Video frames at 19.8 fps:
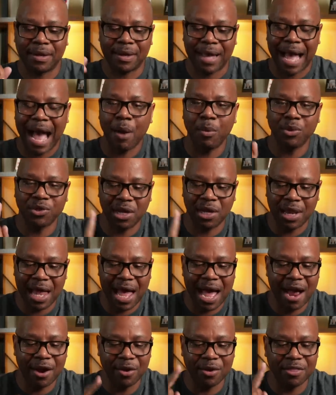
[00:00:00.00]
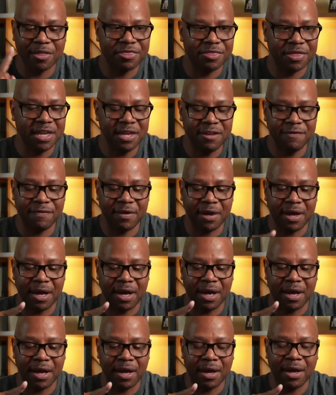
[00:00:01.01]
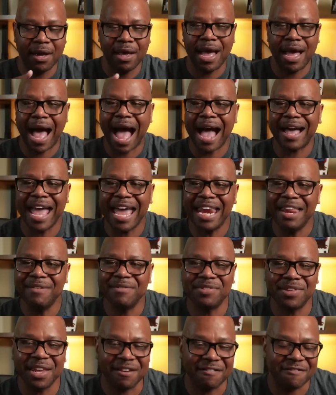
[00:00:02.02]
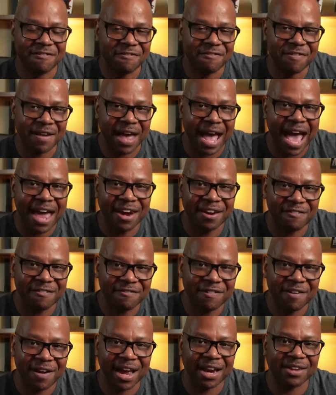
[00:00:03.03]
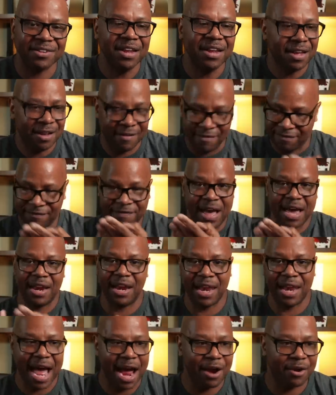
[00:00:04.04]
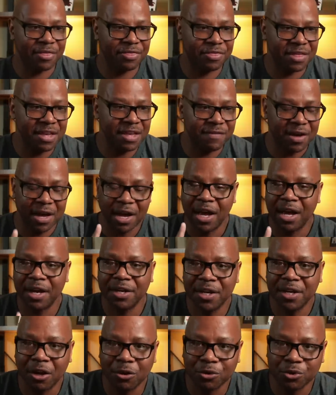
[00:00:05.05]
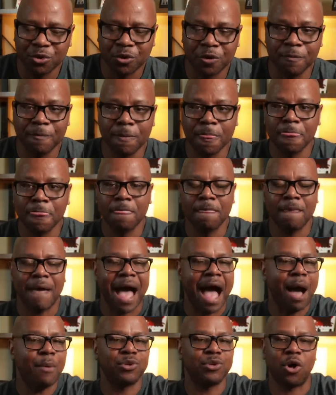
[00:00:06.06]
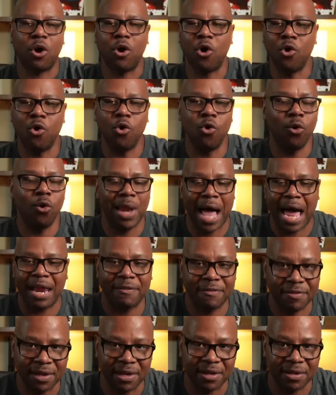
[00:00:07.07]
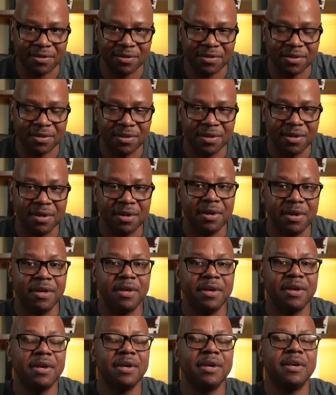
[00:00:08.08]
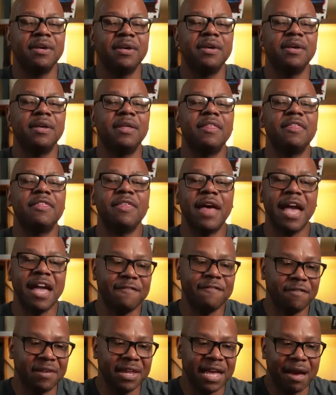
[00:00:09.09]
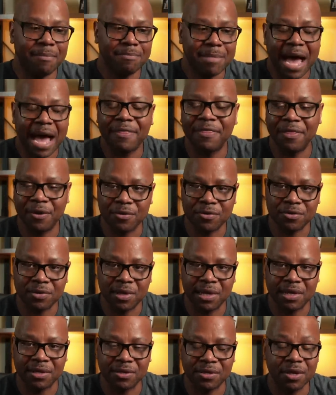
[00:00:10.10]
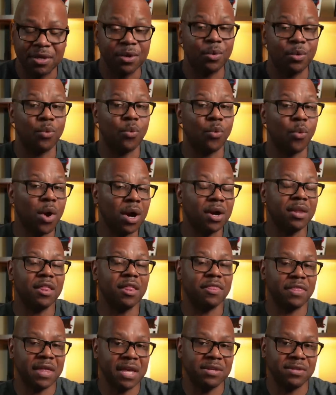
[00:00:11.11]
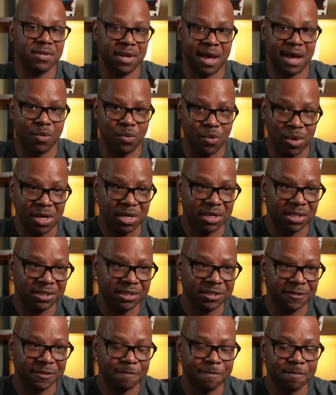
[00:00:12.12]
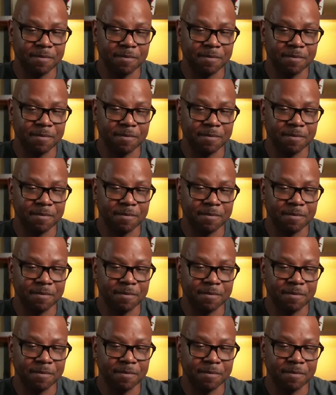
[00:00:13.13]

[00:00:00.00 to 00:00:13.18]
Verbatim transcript: I was a liar, a thief. I can't even say I had an affair. I got fine, liar, thief, adulterer. I was a whole lot of things. Thankfully, I'm not those things one of the things that I was